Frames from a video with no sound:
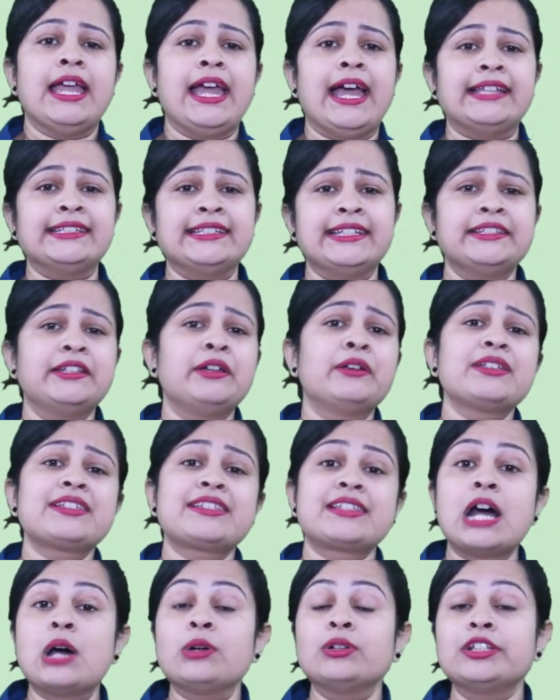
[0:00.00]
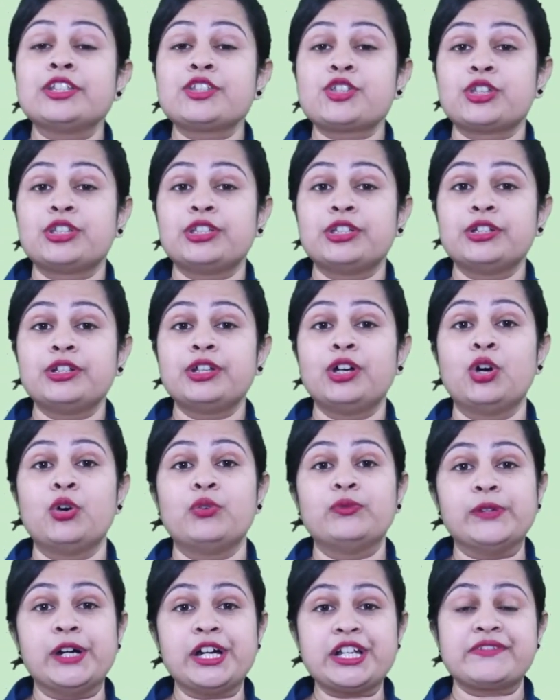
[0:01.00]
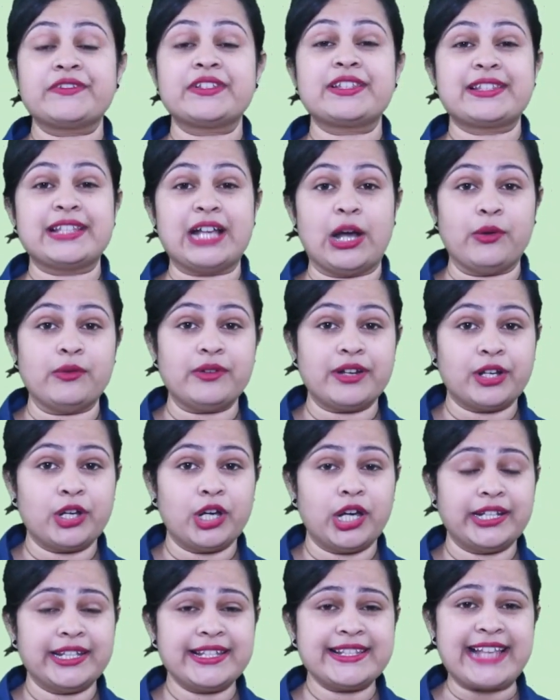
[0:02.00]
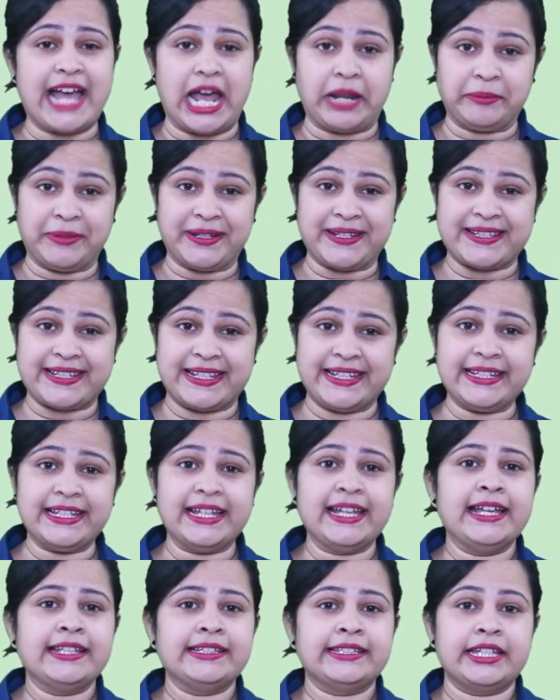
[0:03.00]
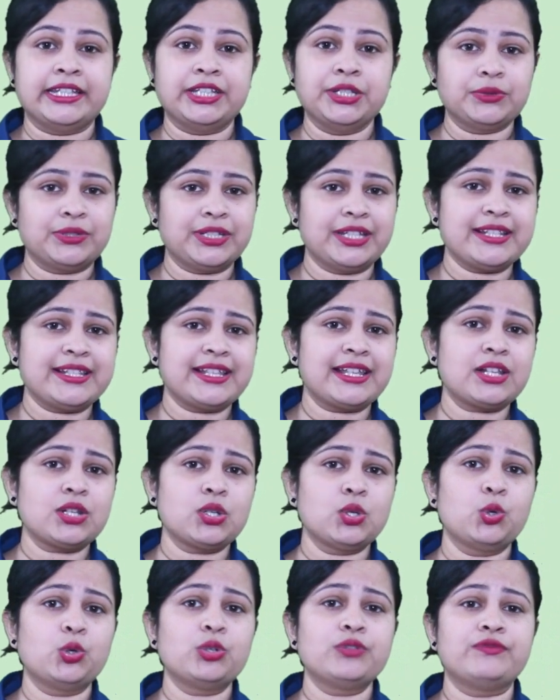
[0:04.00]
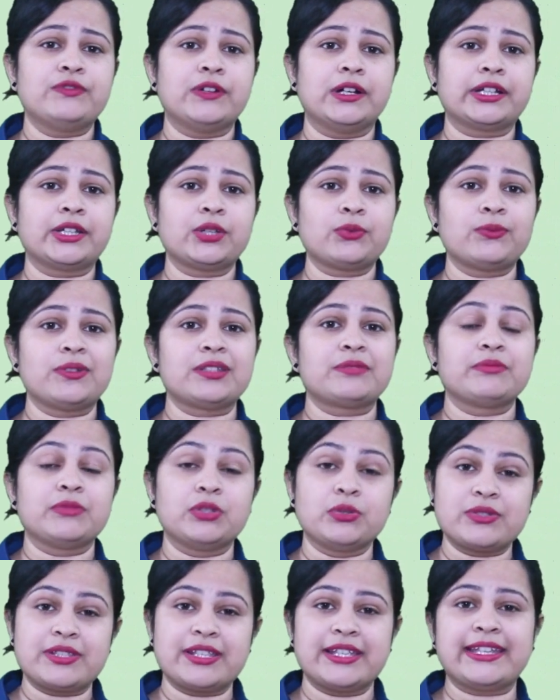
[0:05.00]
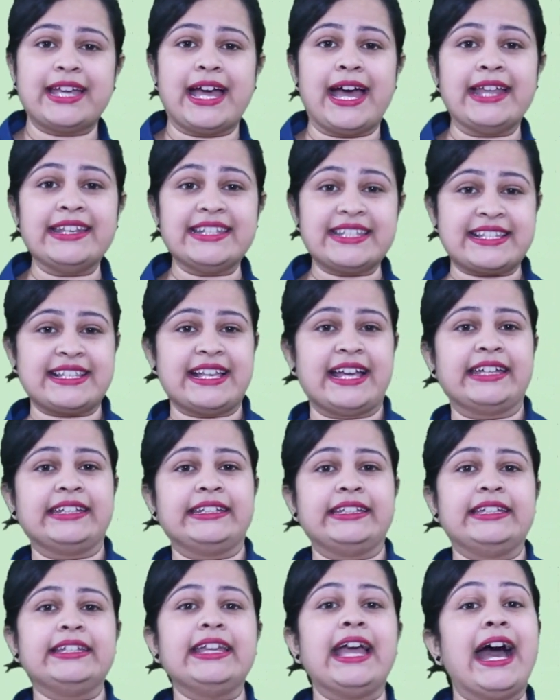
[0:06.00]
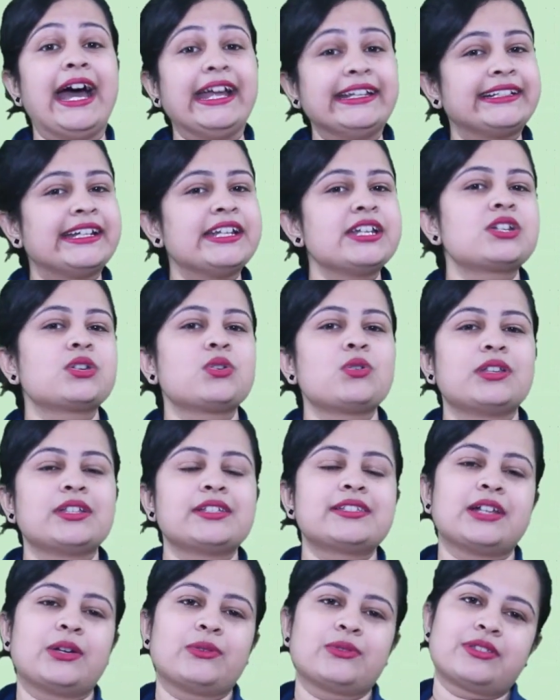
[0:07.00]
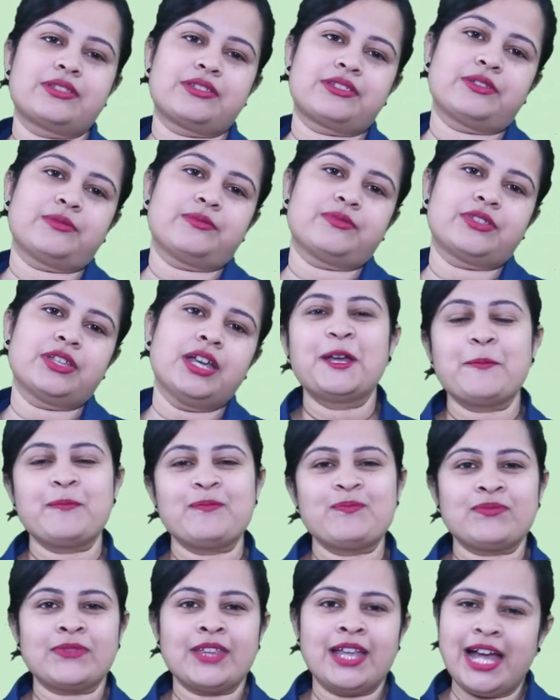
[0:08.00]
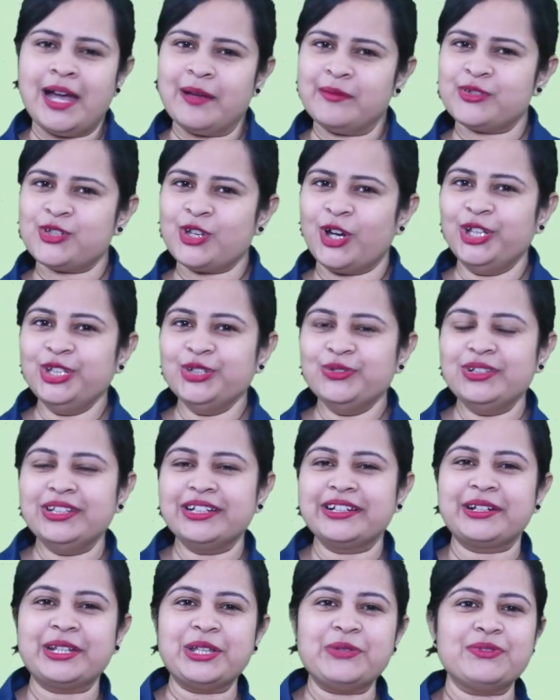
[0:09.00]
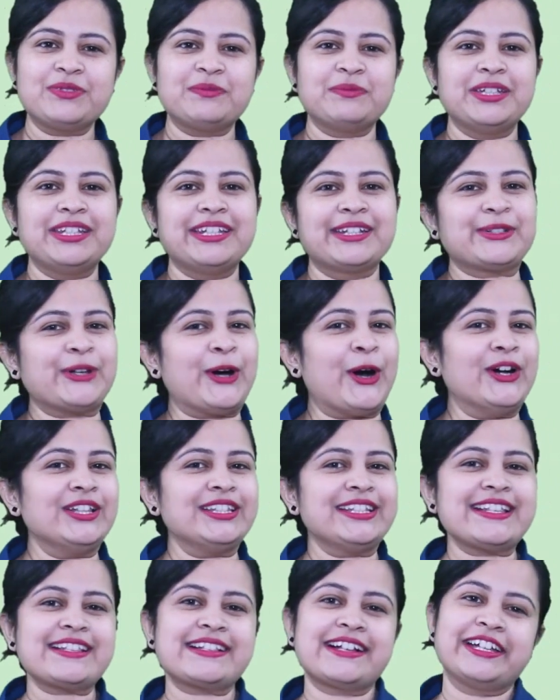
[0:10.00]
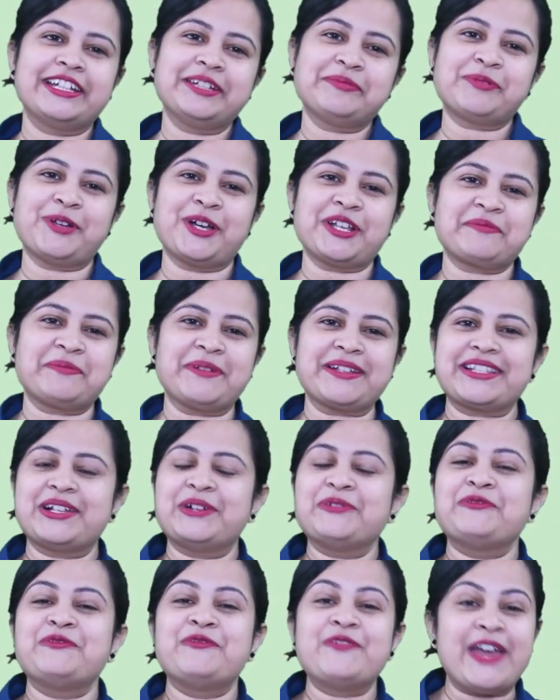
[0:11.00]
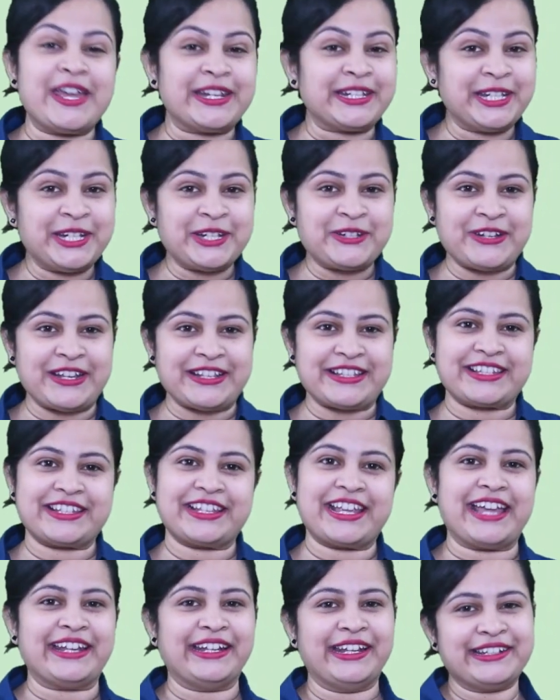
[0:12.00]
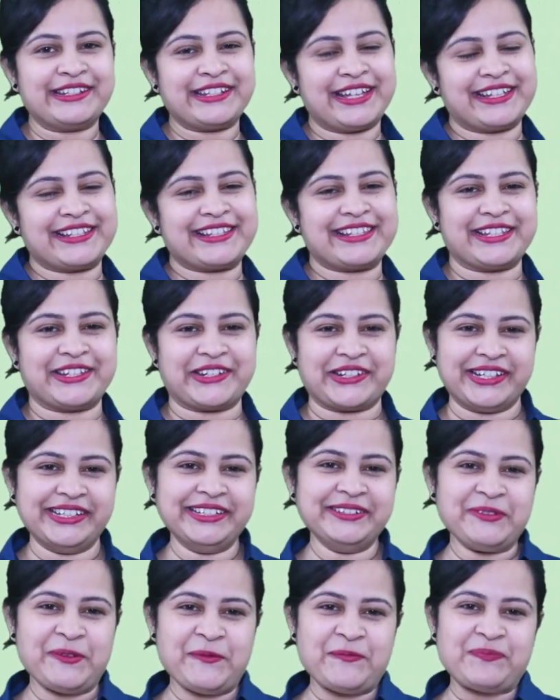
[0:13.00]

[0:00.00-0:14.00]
And then there is sound engineer who works with sound recordings and mixing. Their duties include working with music and designing and controlling sound systems. I'm sure you will agree with me that all these career prospects are very interesting and enticing, right?